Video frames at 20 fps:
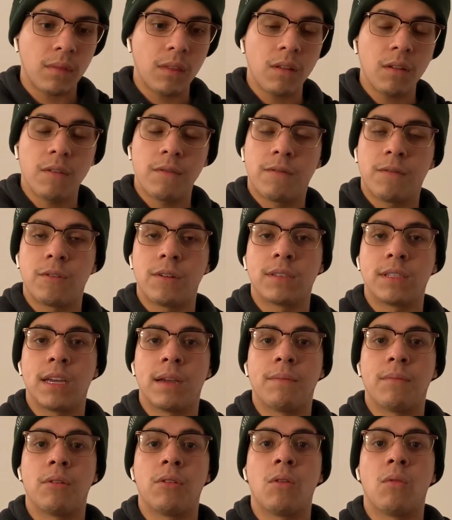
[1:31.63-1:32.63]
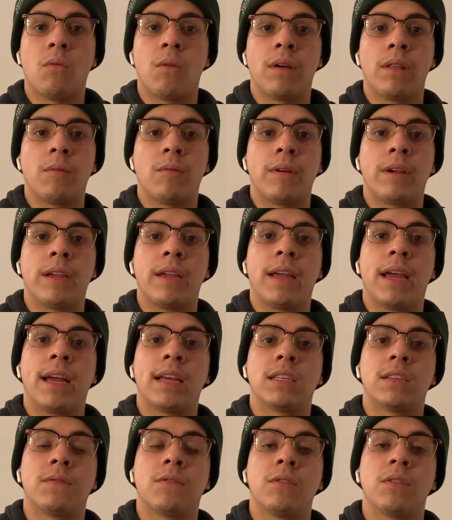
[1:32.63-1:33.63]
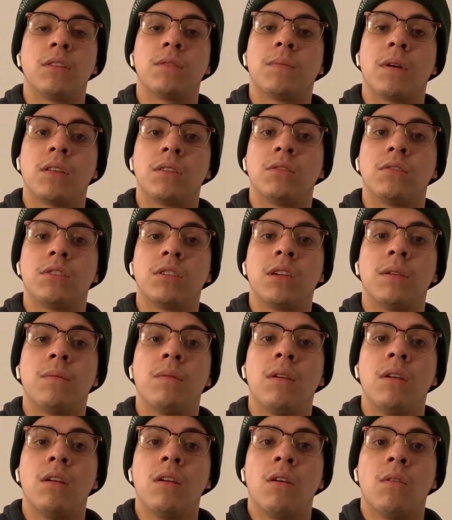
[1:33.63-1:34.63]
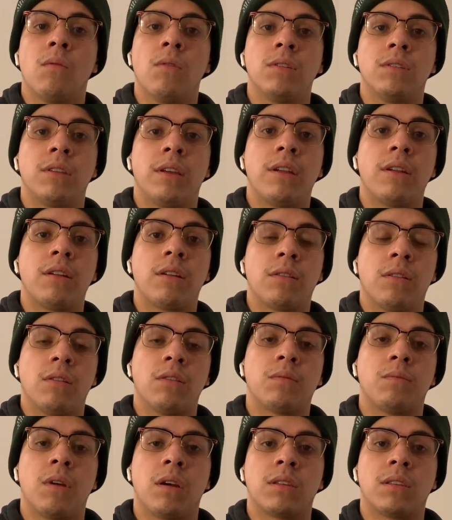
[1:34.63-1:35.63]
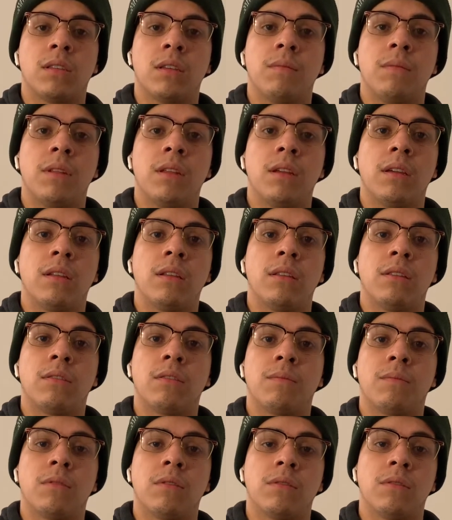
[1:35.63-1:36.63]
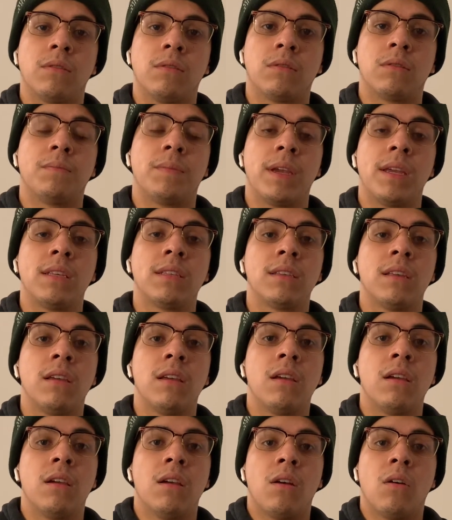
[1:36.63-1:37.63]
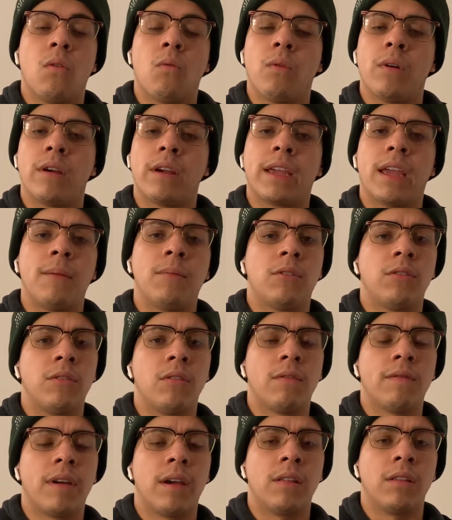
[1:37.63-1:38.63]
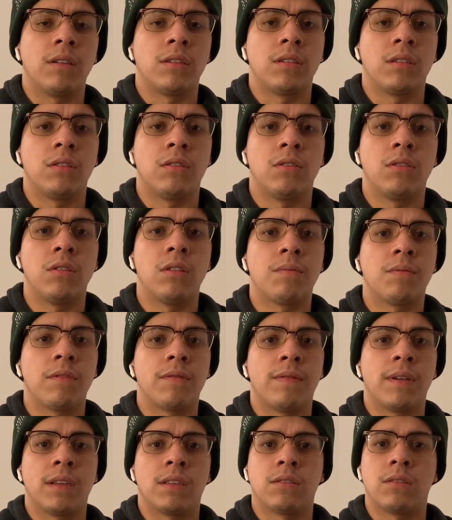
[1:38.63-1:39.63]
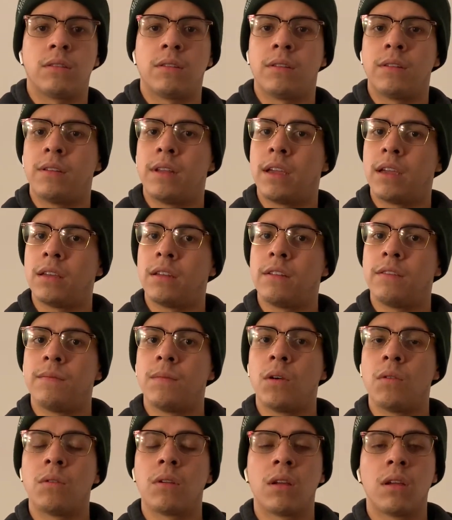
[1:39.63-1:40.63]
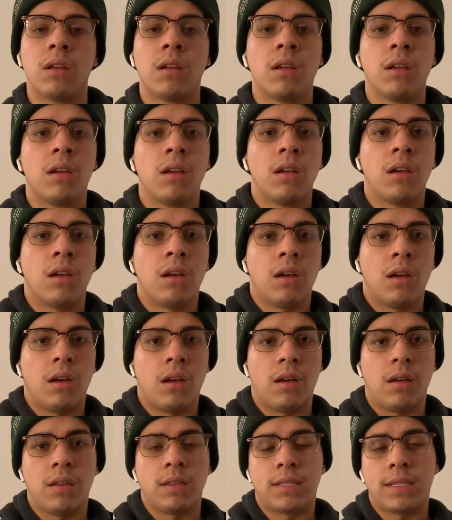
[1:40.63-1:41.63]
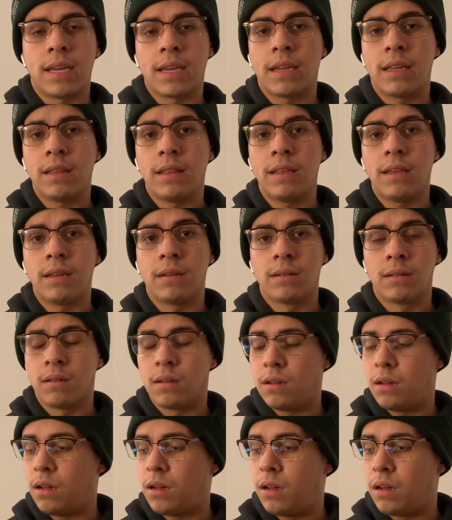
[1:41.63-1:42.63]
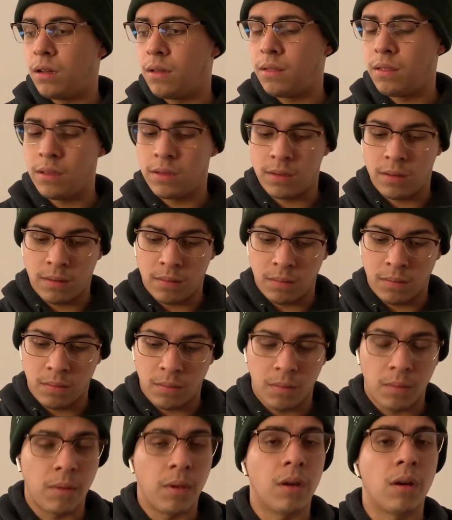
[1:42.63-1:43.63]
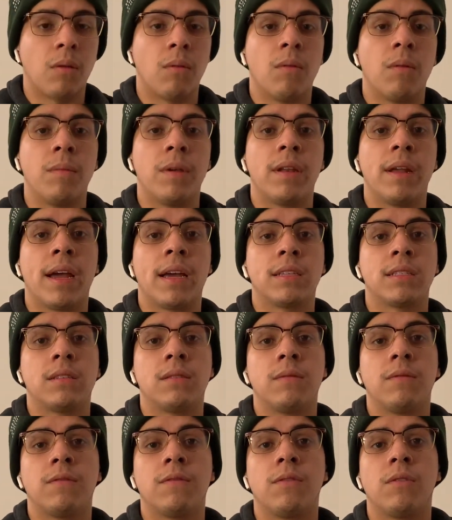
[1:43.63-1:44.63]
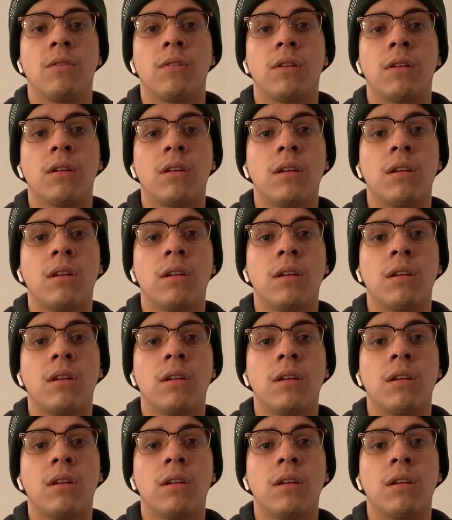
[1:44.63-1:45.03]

for example, the one where he asked for the sponsorship, was done at a close proximity and interpersonal space, where it came to no violation to the professor in a negative mode. Secondly, this young woman asked him for